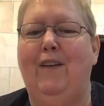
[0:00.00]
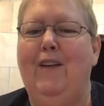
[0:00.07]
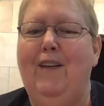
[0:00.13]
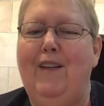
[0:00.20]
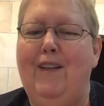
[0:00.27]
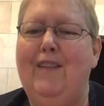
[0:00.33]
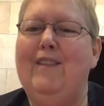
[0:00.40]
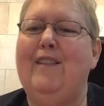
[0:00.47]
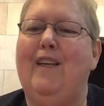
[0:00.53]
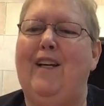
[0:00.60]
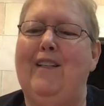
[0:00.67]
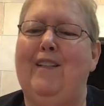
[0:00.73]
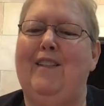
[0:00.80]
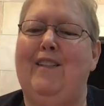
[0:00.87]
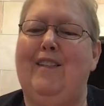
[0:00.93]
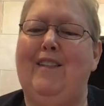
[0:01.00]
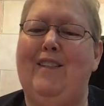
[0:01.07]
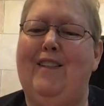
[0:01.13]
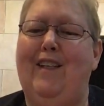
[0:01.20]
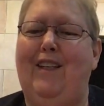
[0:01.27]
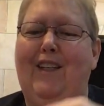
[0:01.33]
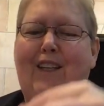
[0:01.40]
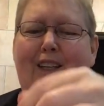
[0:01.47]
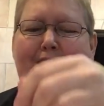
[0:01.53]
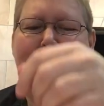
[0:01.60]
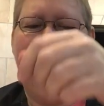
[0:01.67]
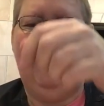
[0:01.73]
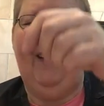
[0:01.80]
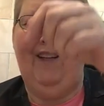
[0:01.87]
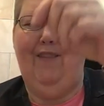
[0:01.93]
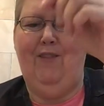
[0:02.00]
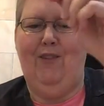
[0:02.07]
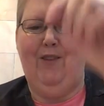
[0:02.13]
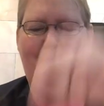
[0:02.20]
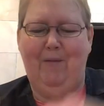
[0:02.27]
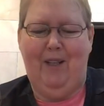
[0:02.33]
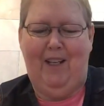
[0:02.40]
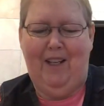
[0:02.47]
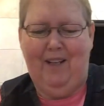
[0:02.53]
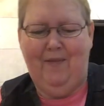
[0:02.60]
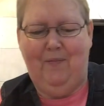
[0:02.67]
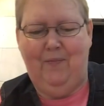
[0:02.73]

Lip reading: It's kind of sticking for me.